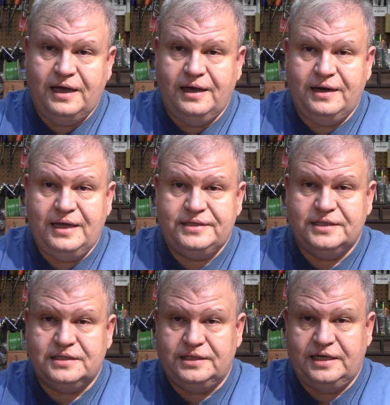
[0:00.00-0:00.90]
and it
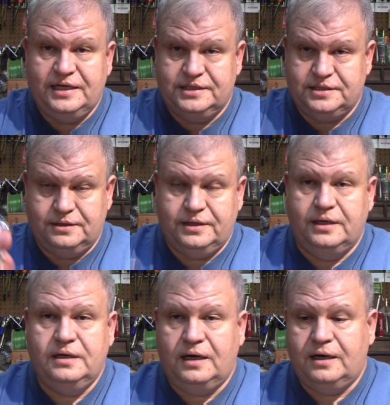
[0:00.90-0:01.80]
just lit instantly.
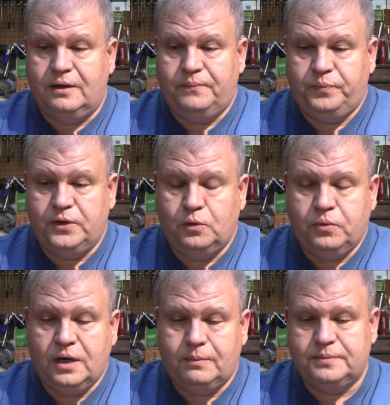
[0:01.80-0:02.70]
No
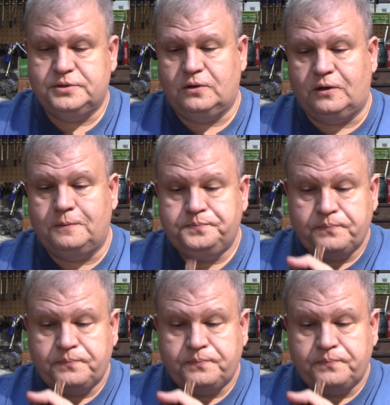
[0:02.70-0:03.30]
problems at all.